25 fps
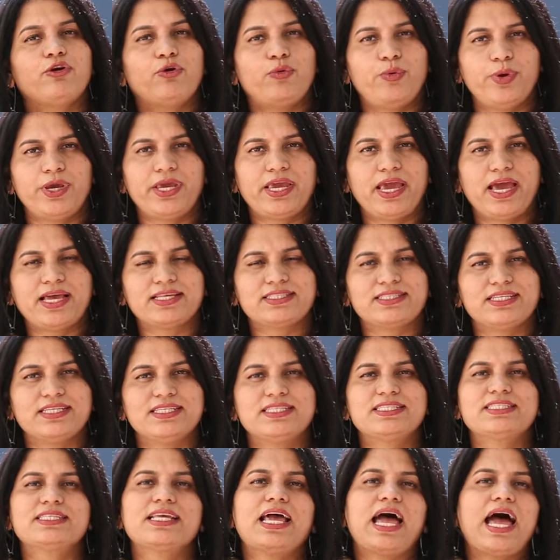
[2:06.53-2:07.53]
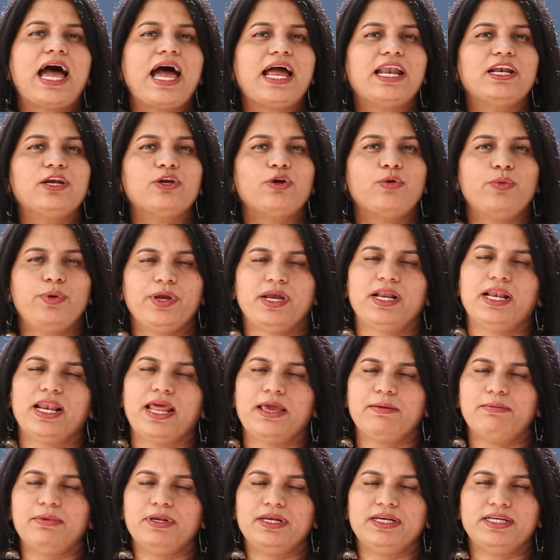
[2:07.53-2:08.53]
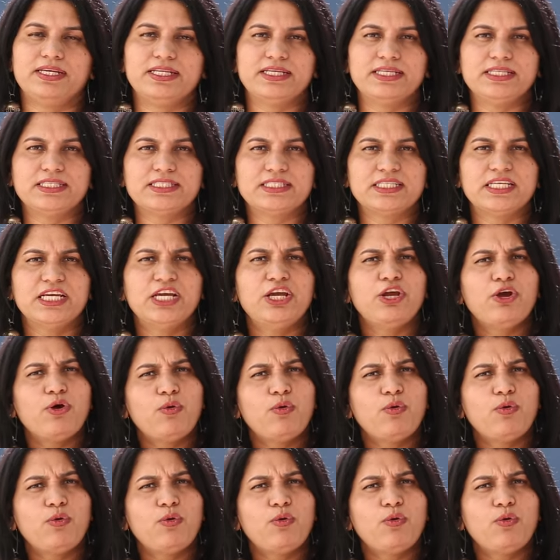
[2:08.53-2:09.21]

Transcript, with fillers: quick assets and quick liabilities.